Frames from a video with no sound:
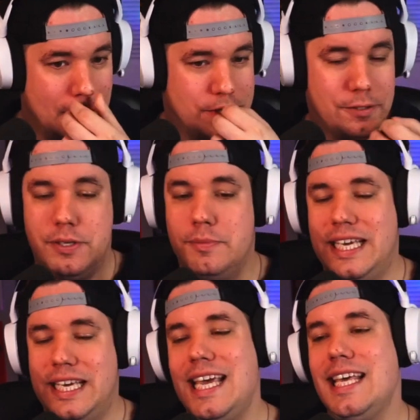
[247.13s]
So some
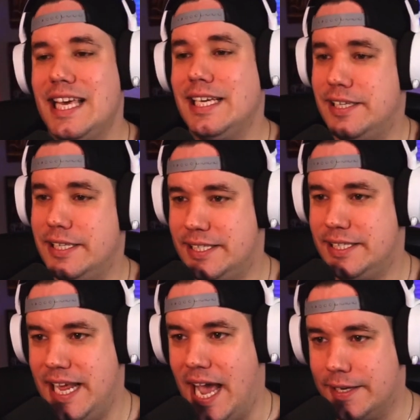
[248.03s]
key things in this
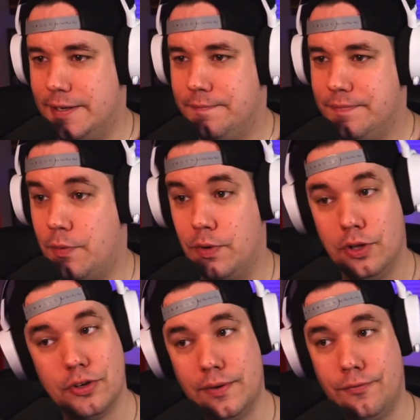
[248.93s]
deck that we're
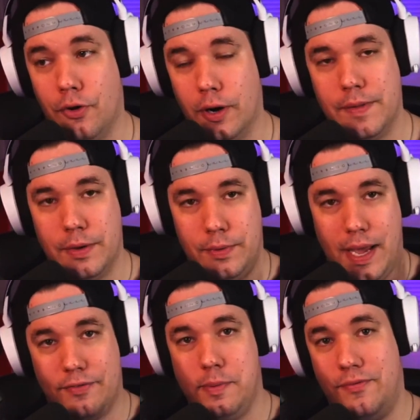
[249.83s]
looking for, and we
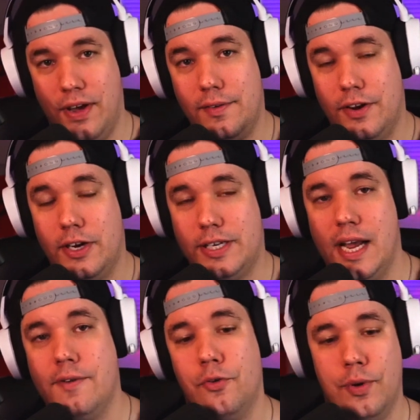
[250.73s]
have to be very, very
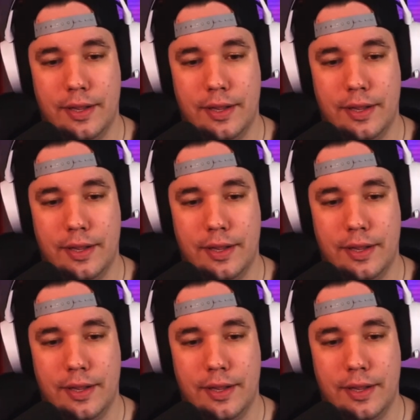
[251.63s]
careful with.